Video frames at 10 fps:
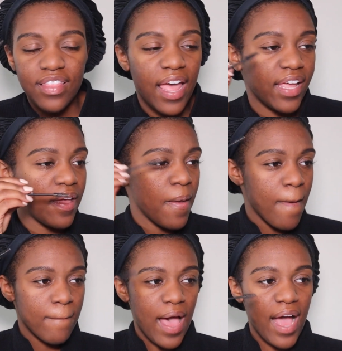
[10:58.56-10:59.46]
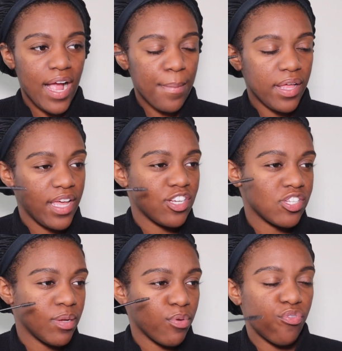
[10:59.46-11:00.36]
Like, I got my
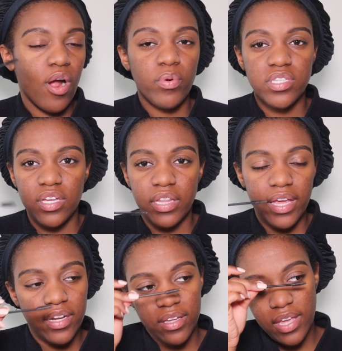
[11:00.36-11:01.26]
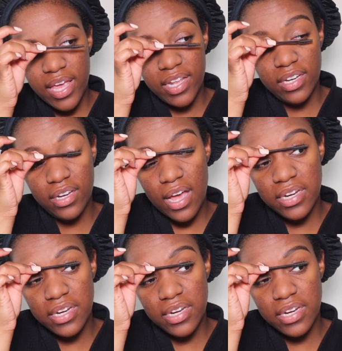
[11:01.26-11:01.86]
lashes done before I went to Atlanta, and